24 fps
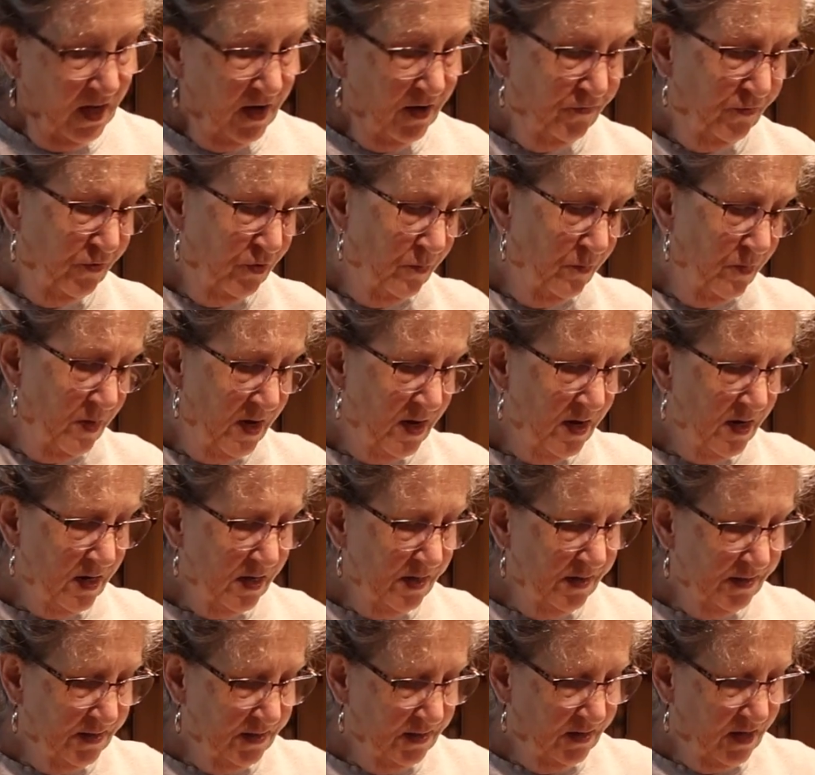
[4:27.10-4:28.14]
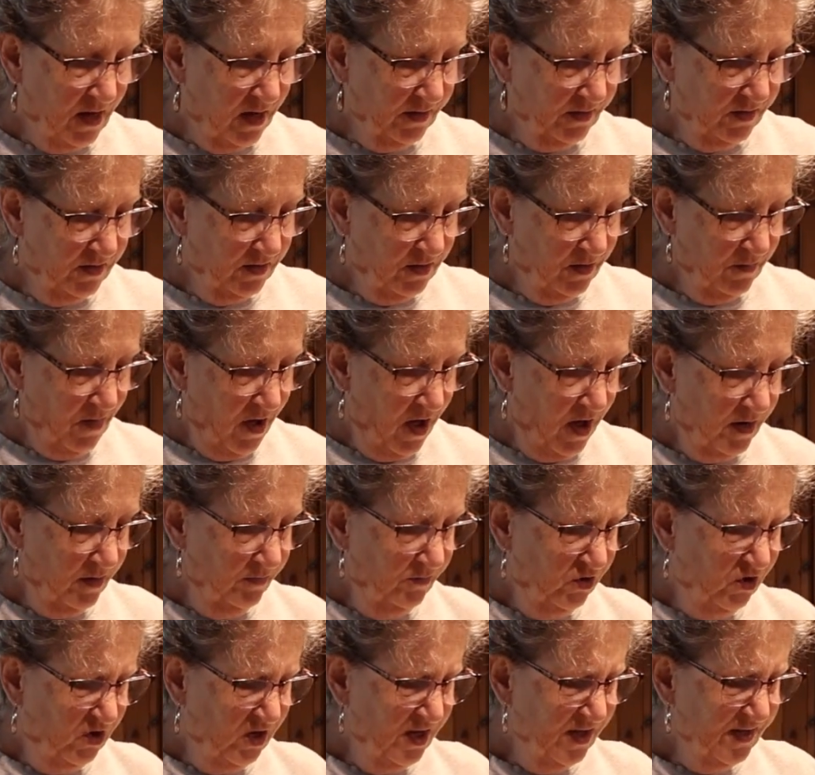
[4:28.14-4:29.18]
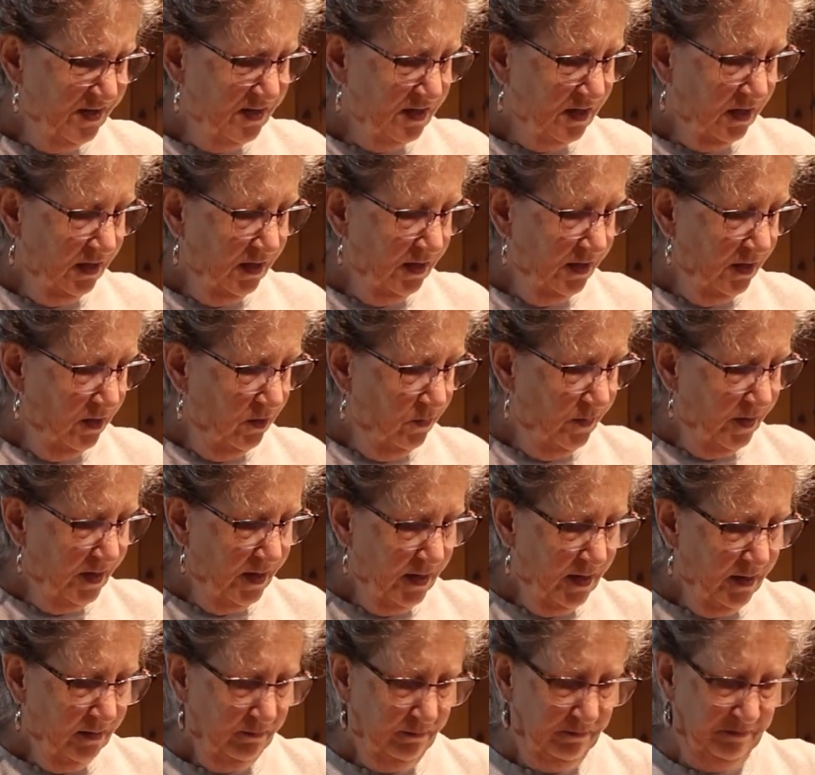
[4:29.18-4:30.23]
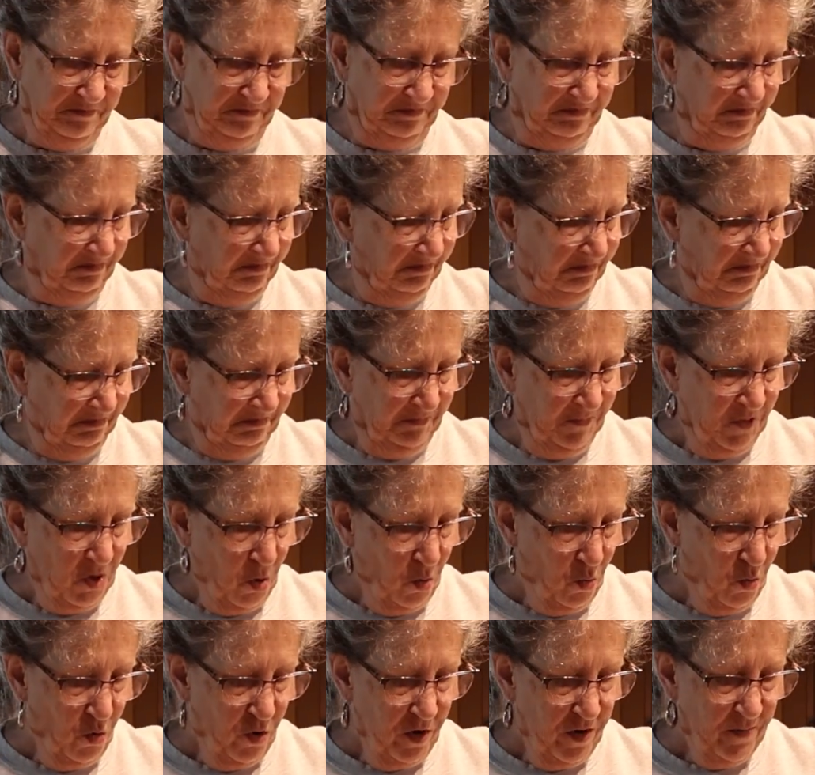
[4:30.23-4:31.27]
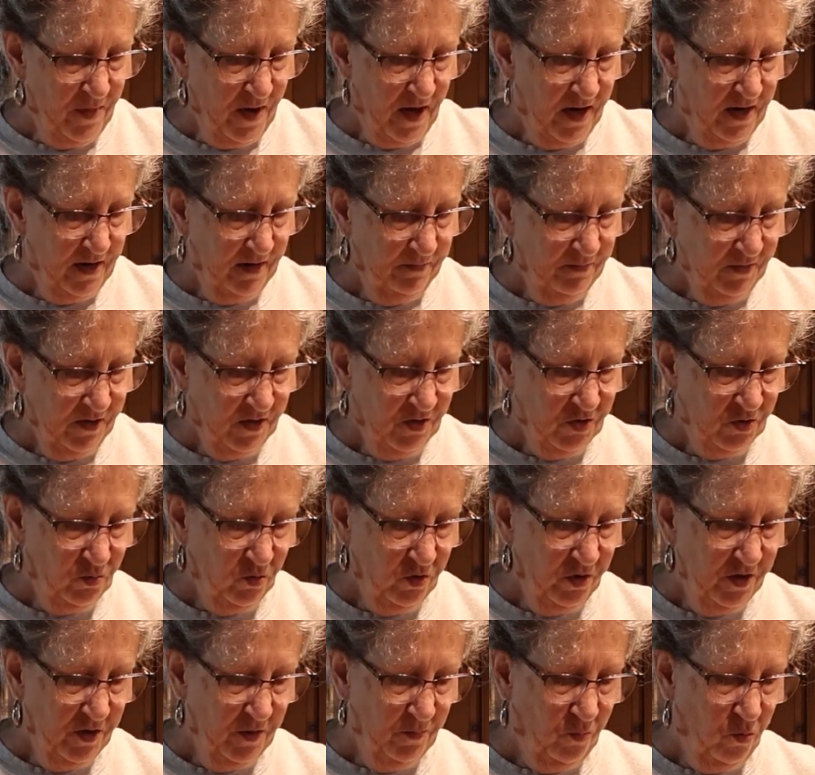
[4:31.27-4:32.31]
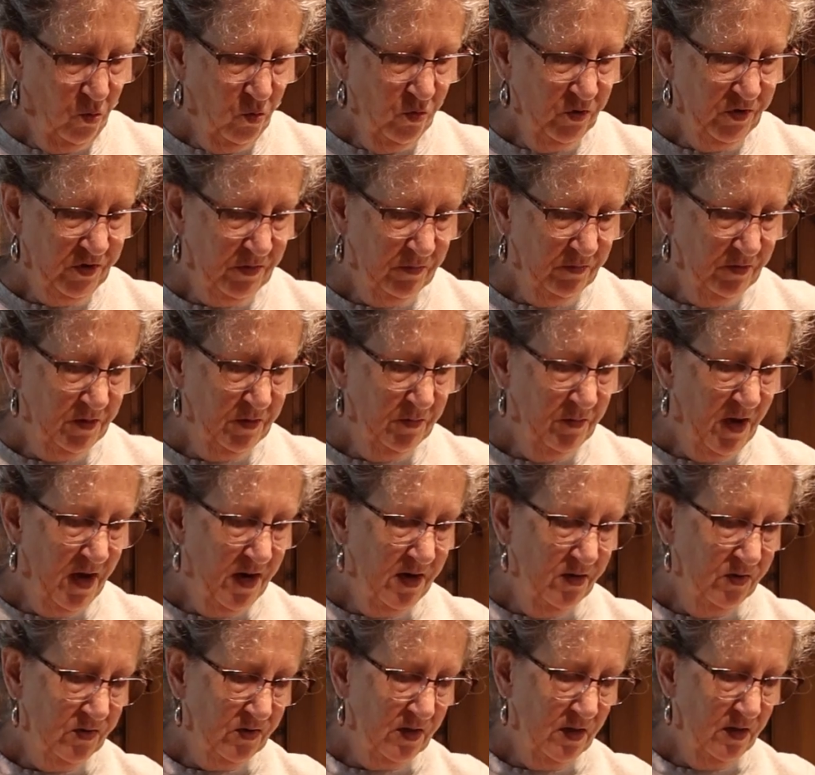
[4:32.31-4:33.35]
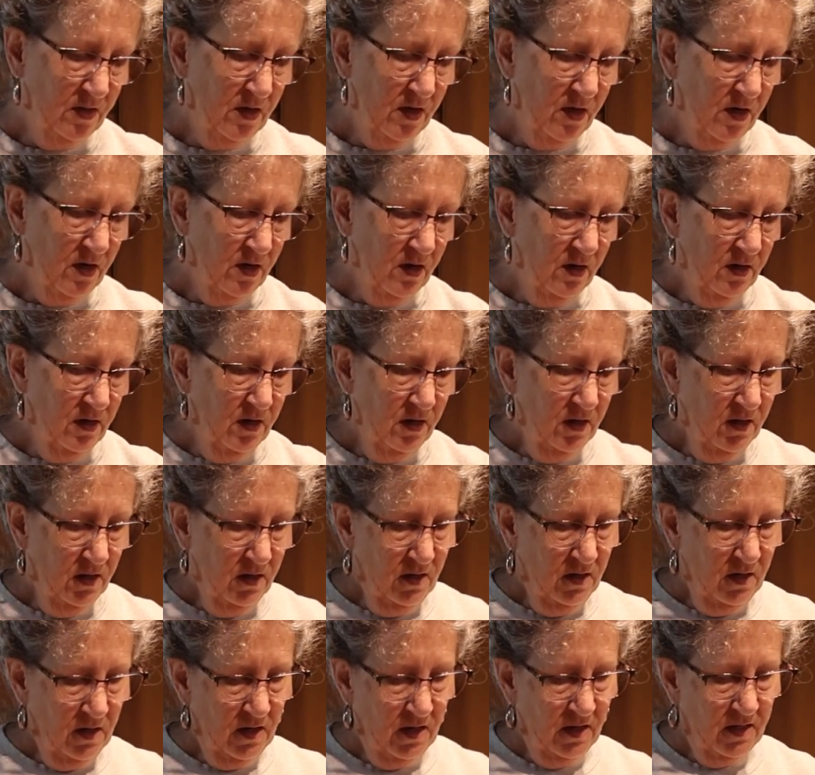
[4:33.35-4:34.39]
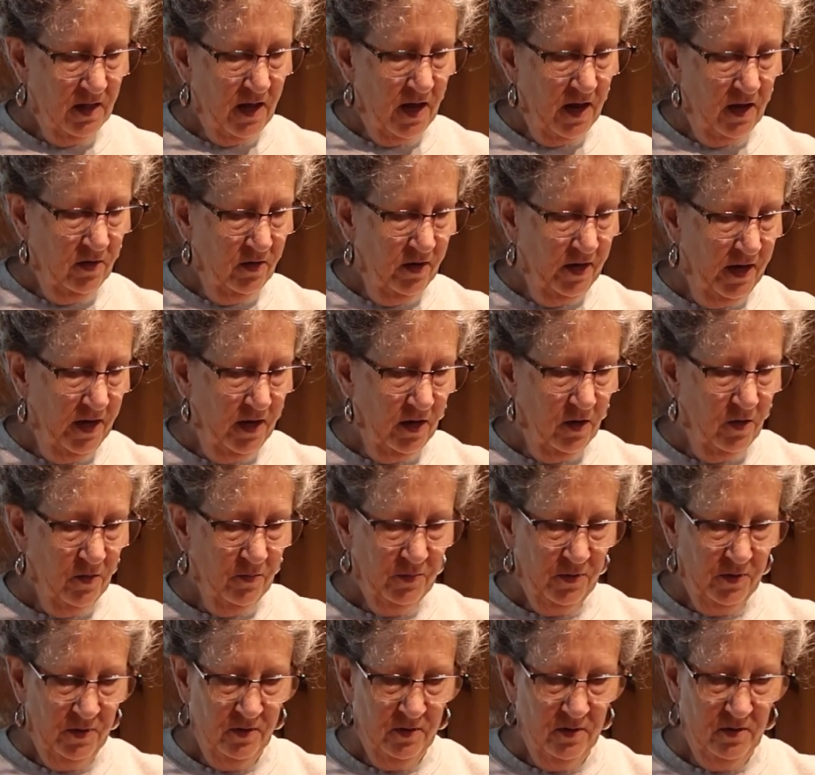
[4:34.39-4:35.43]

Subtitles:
If your meat is stuck to the bottom just a little bit, don't worry about it because we're going to pour some tomatoes in there, and that'll help